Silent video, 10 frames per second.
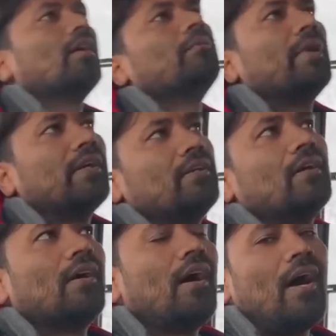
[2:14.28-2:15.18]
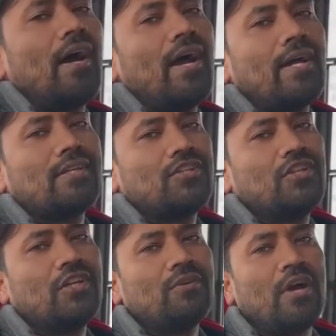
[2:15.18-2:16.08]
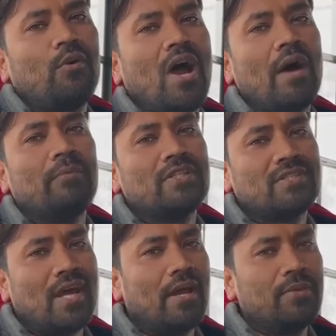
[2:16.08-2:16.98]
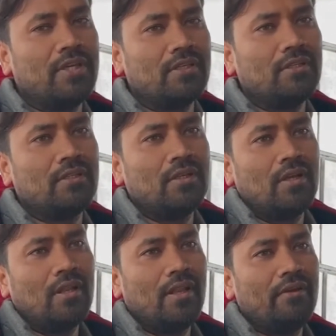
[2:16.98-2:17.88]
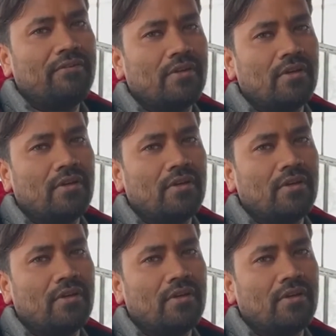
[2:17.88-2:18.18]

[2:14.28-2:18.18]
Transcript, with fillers: but uh, as I showed you, I don't have much time here left.